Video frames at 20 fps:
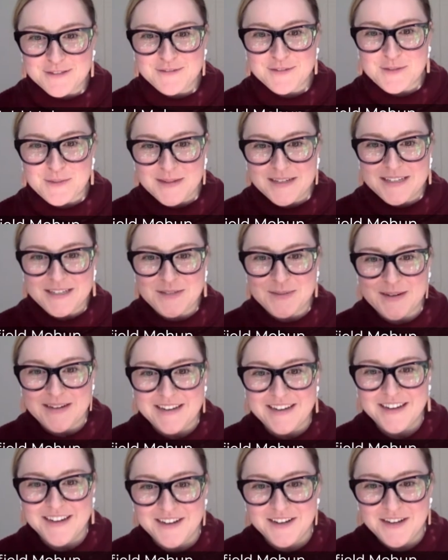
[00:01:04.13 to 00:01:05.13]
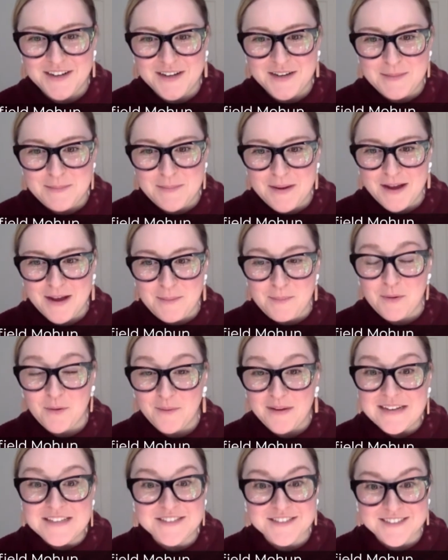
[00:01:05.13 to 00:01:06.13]
of 2020 on
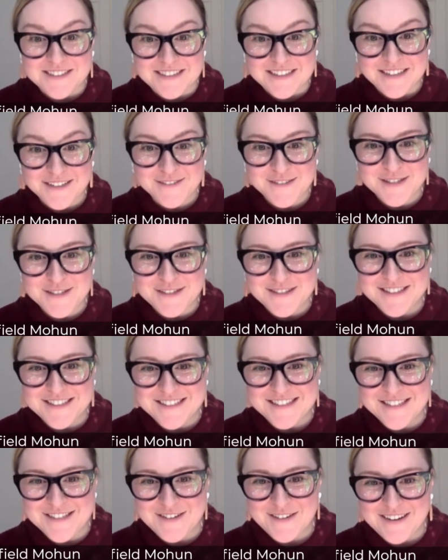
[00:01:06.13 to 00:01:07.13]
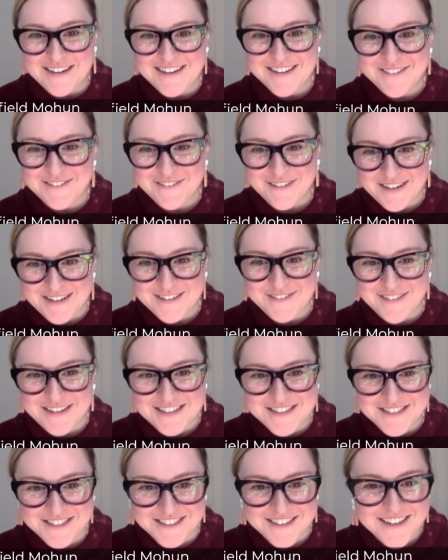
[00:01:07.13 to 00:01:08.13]
parental leave, so this is quite a fun
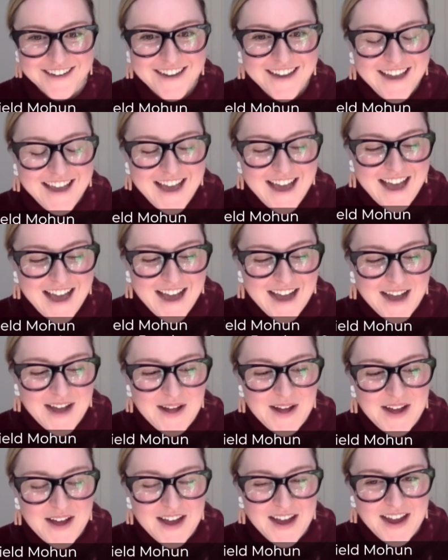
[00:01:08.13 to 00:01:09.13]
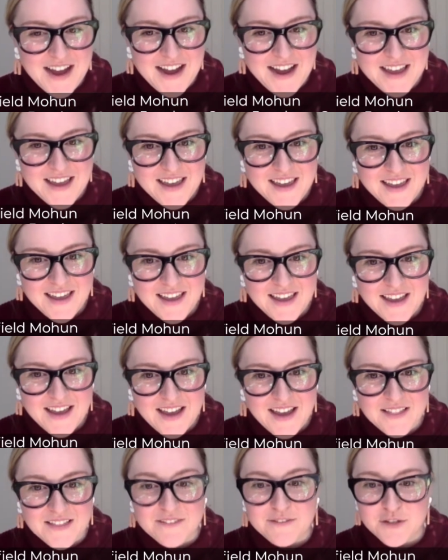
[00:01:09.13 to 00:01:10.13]
adventure. I
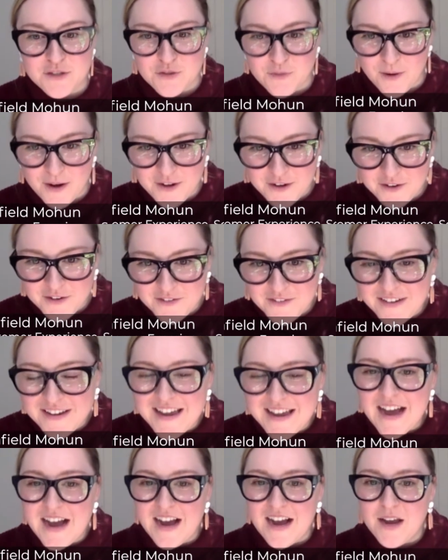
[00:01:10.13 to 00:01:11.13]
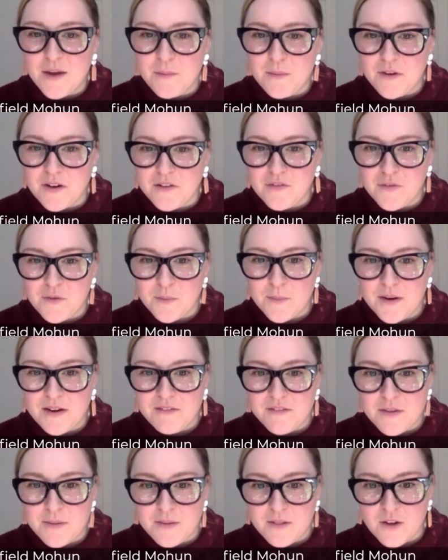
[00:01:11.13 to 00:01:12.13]
live in Toronto. I work for one
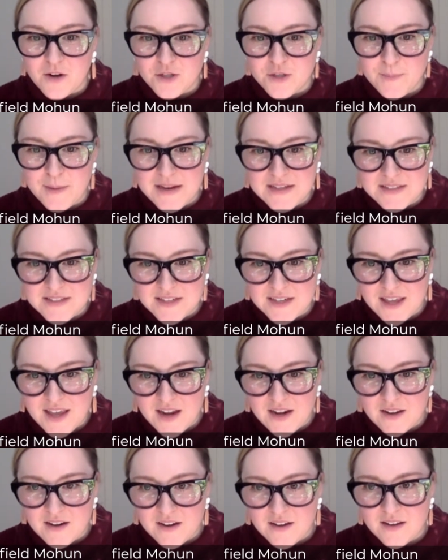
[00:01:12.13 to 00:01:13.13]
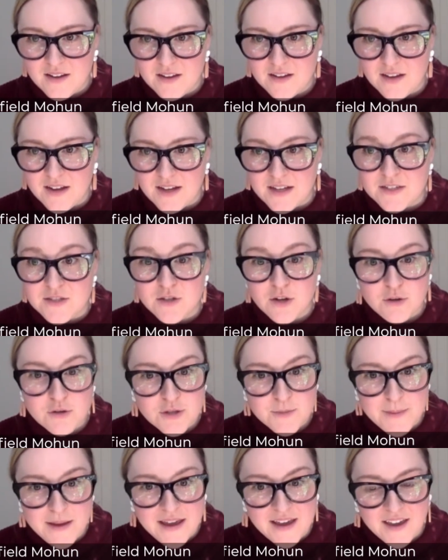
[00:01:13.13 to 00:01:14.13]
of the large banks in Canada,
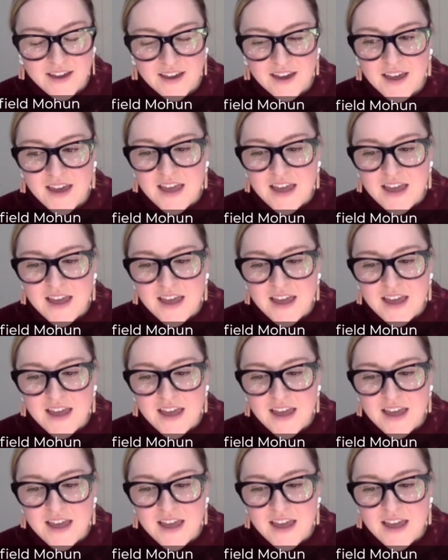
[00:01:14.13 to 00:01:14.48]
Scotiabank.